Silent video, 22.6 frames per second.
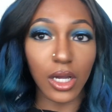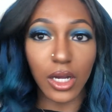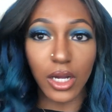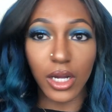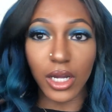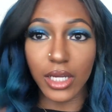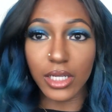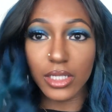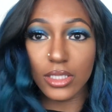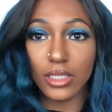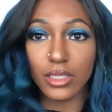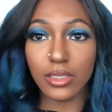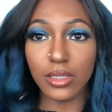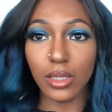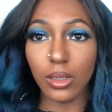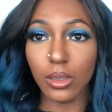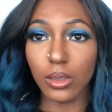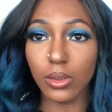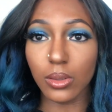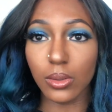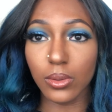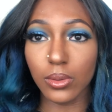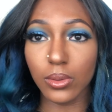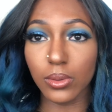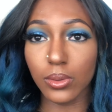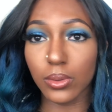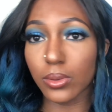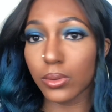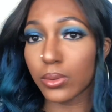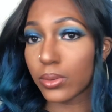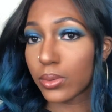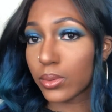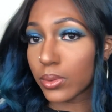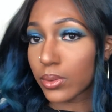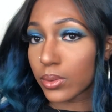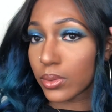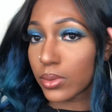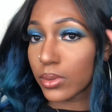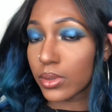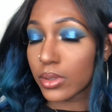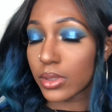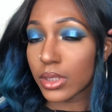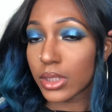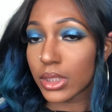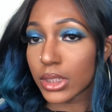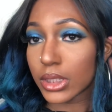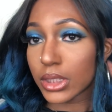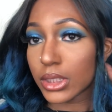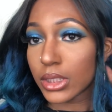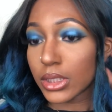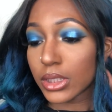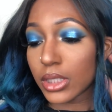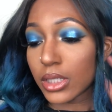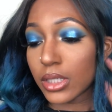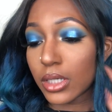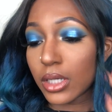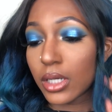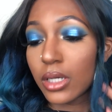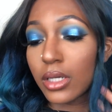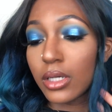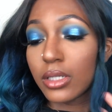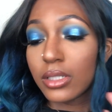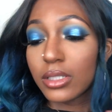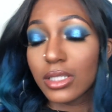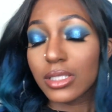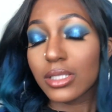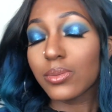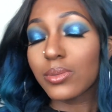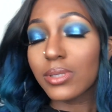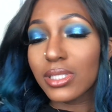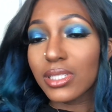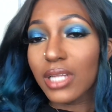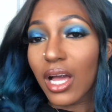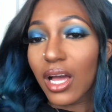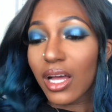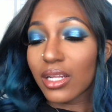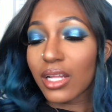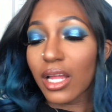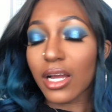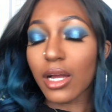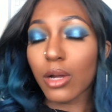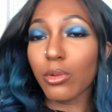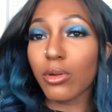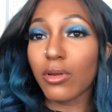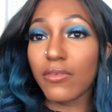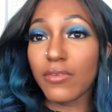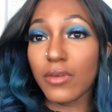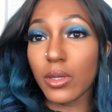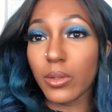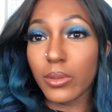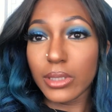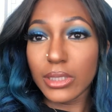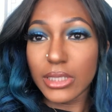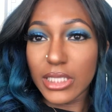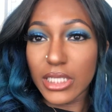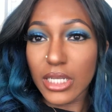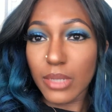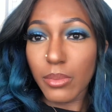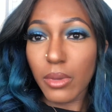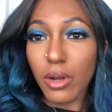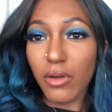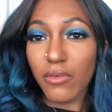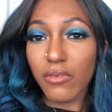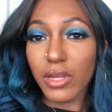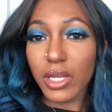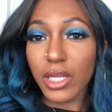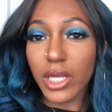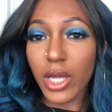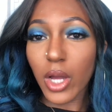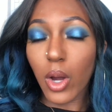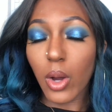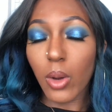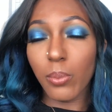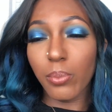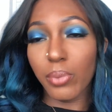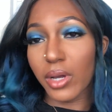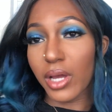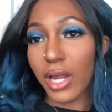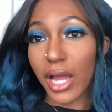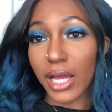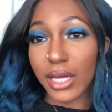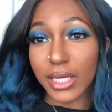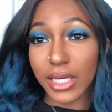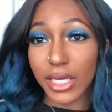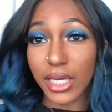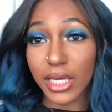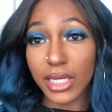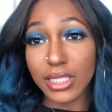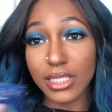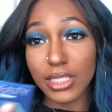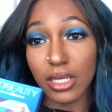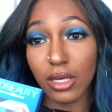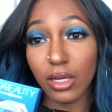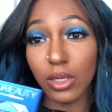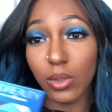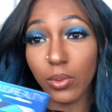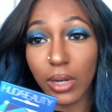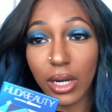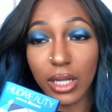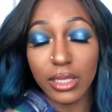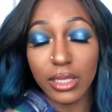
All right, so this was not like a review and demo video, but I can tell you what